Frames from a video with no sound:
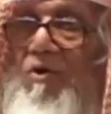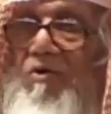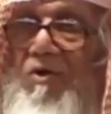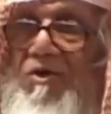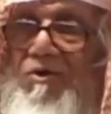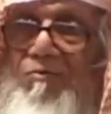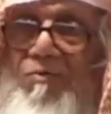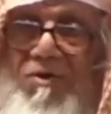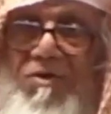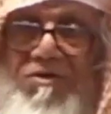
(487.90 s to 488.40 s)
to
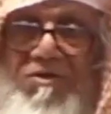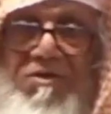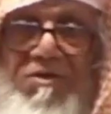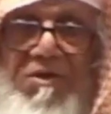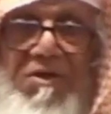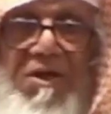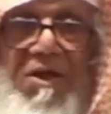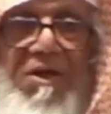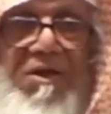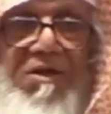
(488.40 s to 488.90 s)
express
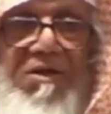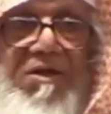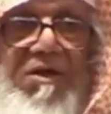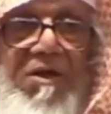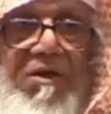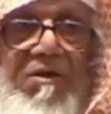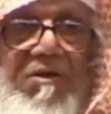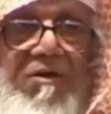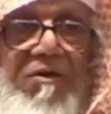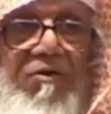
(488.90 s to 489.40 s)
an
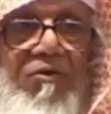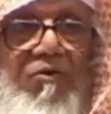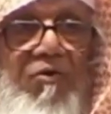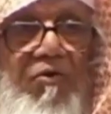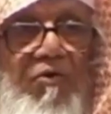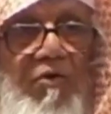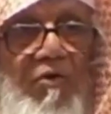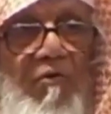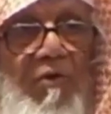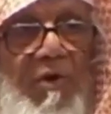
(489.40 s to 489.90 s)
idea and you
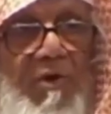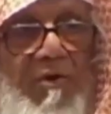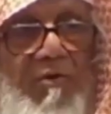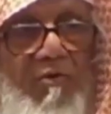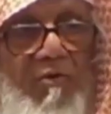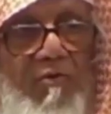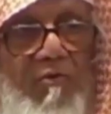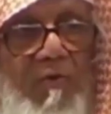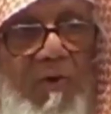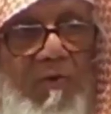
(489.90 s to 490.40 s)
don't know
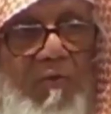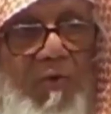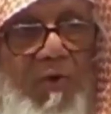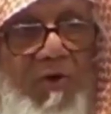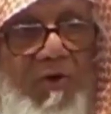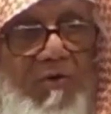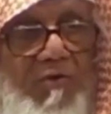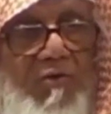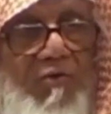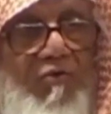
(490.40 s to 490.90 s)
what
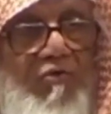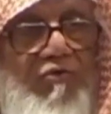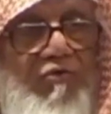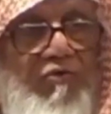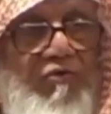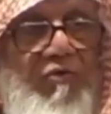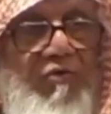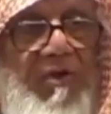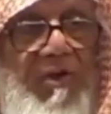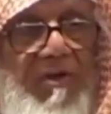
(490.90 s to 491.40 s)
word to
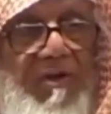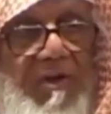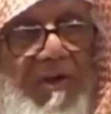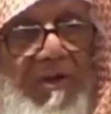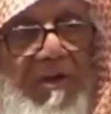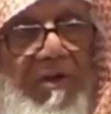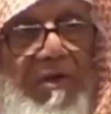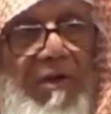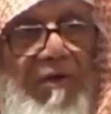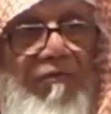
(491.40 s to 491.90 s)
use, you can,
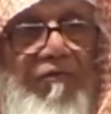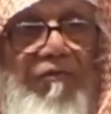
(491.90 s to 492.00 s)
if you